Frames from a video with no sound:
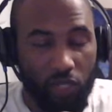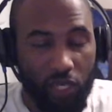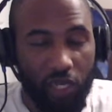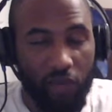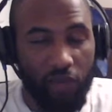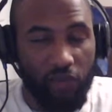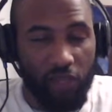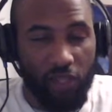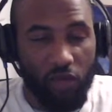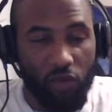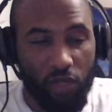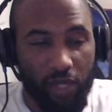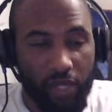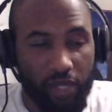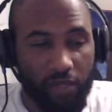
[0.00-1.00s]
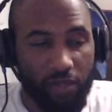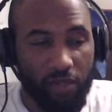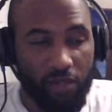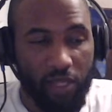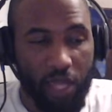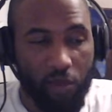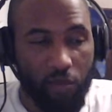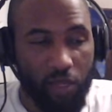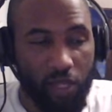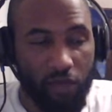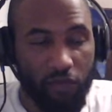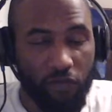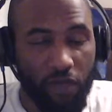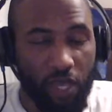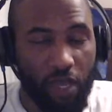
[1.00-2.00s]
job. If they don't get
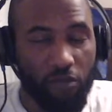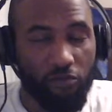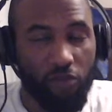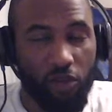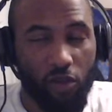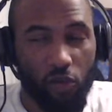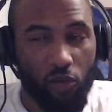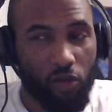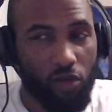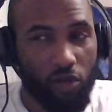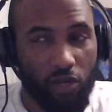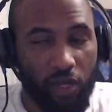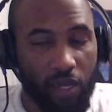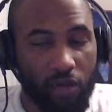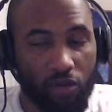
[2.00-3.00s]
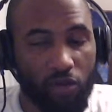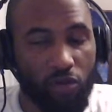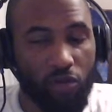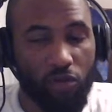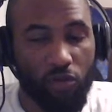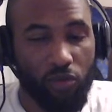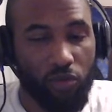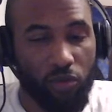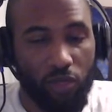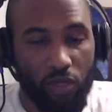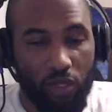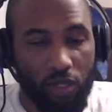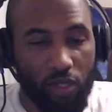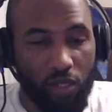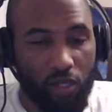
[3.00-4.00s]
nominated for every award, I don't know
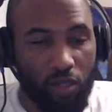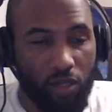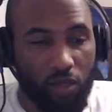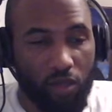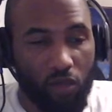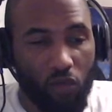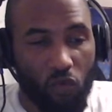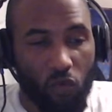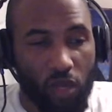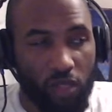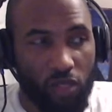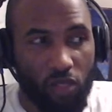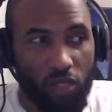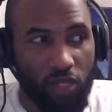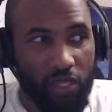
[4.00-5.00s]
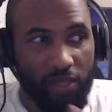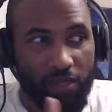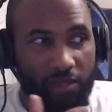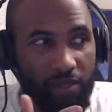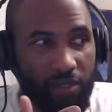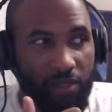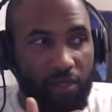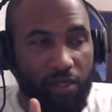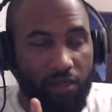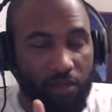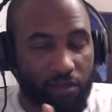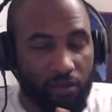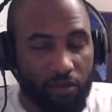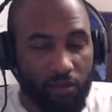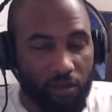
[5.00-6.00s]
what you need to see.
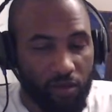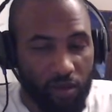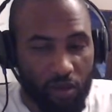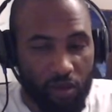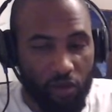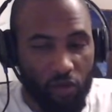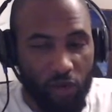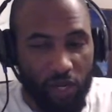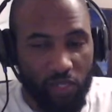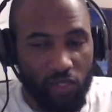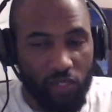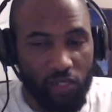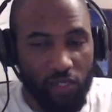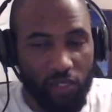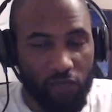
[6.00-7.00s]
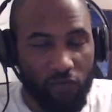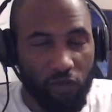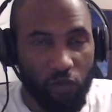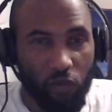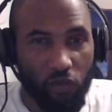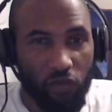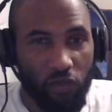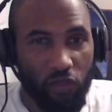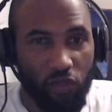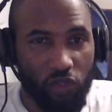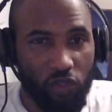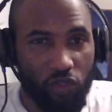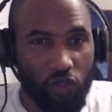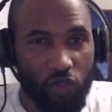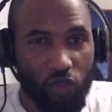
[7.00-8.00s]
I don't know what else you need to see for a movie. It's
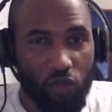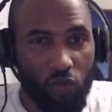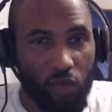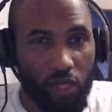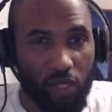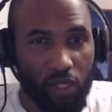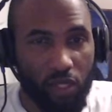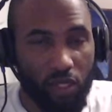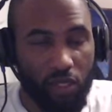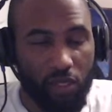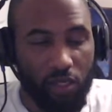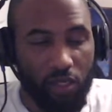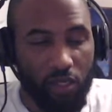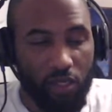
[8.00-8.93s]
just so well done.